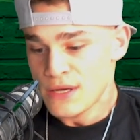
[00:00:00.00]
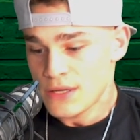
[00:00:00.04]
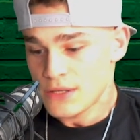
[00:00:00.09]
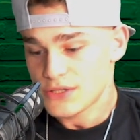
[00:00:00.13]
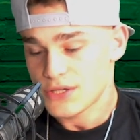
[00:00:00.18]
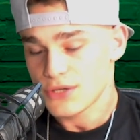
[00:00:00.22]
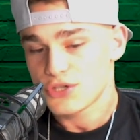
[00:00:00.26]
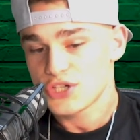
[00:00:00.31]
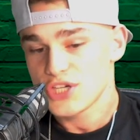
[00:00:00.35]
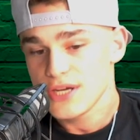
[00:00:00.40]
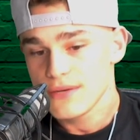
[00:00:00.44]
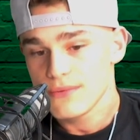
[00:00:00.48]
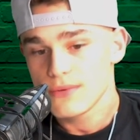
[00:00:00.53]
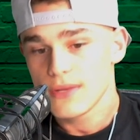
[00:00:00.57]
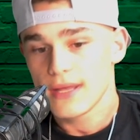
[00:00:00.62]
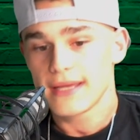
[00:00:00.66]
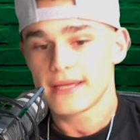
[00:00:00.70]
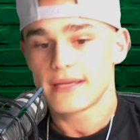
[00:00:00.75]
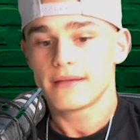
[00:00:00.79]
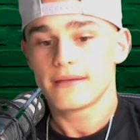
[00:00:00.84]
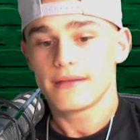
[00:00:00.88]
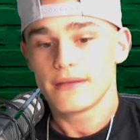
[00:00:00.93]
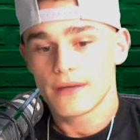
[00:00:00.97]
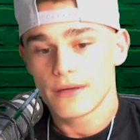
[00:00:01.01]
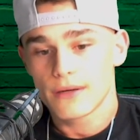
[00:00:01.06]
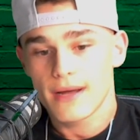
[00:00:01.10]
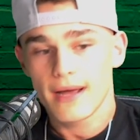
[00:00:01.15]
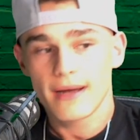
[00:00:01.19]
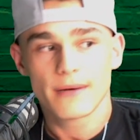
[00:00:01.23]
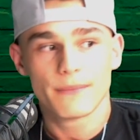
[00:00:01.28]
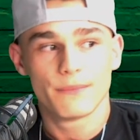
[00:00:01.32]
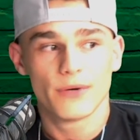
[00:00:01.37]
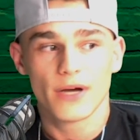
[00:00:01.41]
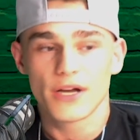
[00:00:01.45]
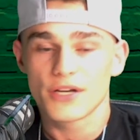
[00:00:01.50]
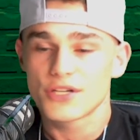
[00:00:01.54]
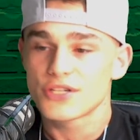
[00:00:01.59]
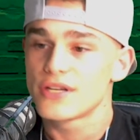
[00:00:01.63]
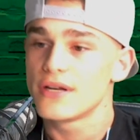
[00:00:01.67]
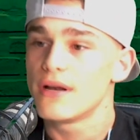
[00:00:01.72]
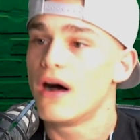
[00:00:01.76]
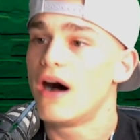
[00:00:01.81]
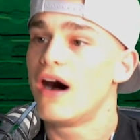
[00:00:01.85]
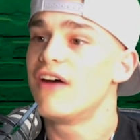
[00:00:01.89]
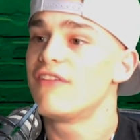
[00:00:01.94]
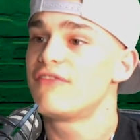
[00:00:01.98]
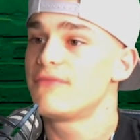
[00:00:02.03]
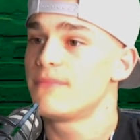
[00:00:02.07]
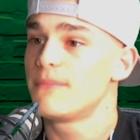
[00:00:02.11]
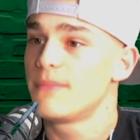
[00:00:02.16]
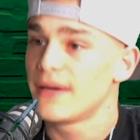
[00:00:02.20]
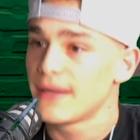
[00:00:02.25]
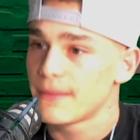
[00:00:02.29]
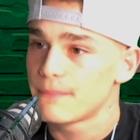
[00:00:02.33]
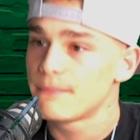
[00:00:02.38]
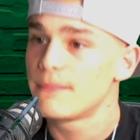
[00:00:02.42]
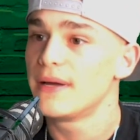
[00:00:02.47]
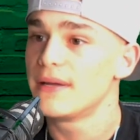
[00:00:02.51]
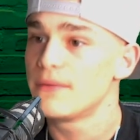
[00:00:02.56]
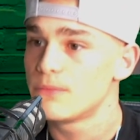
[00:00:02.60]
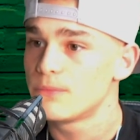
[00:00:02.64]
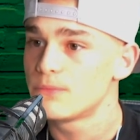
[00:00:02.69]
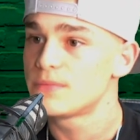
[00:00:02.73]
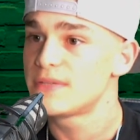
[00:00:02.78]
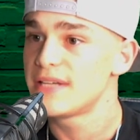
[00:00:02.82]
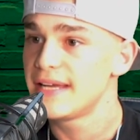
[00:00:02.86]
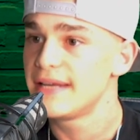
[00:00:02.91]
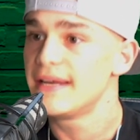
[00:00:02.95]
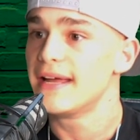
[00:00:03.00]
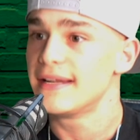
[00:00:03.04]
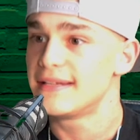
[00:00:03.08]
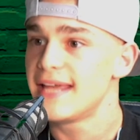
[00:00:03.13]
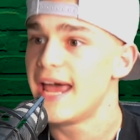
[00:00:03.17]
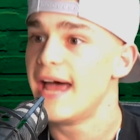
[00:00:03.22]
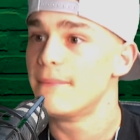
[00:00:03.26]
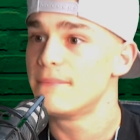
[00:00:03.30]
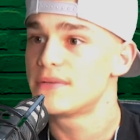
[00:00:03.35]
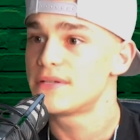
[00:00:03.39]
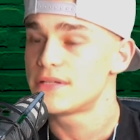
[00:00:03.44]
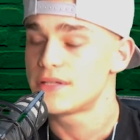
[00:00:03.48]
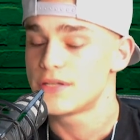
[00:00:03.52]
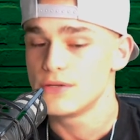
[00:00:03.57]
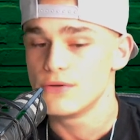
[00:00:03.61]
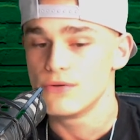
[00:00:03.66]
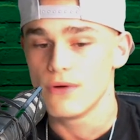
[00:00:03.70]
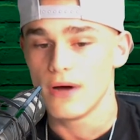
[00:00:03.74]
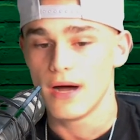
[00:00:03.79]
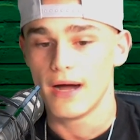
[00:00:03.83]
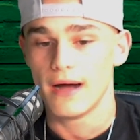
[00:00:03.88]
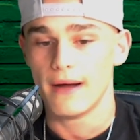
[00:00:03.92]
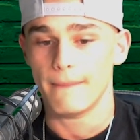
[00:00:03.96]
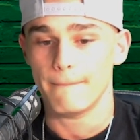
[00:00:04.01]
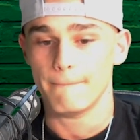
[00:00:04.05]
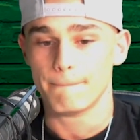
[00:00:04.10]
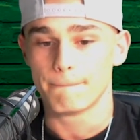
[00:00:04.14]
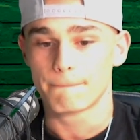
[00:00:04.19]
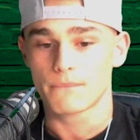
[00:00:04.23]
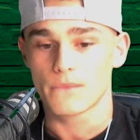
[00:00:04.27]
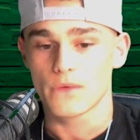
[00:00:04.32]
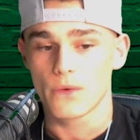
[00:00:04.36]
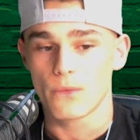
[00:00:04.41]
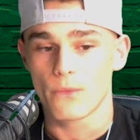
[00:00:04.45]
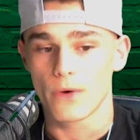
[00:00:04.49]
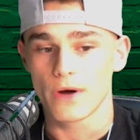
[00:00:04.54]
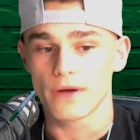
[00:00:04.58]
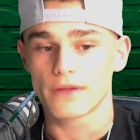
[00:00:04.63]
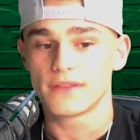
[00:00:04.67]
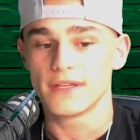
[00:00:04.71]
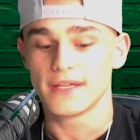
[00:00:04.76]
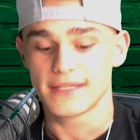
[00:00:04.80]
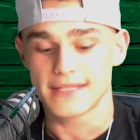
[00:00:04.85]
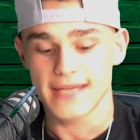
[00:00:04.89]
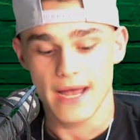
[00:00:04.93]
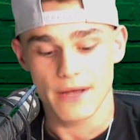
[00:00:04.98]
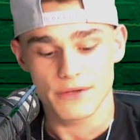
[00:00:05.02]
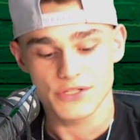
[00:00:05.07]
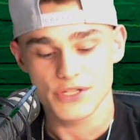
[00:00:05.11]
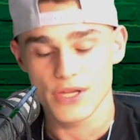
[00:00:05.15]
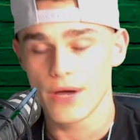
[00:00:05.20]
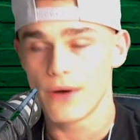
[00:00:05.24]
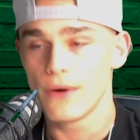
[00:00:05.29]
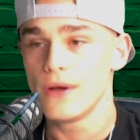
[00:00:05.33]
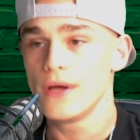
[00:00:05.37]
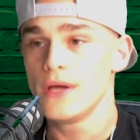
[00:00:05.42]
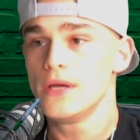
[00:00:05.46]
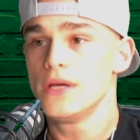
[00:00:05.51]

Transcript: So she kind of brushed it off, but did attempt to work things out. So